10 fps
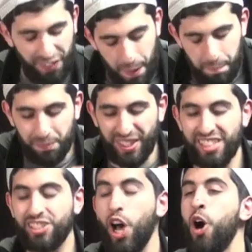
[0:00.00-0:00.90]
flip
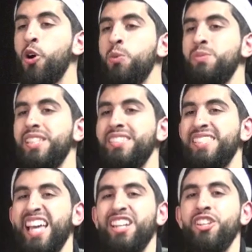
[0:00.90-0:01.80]
these homes." He
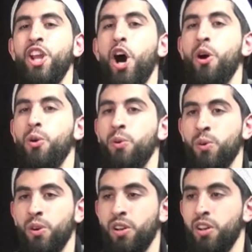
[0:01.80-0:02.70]
said, "No,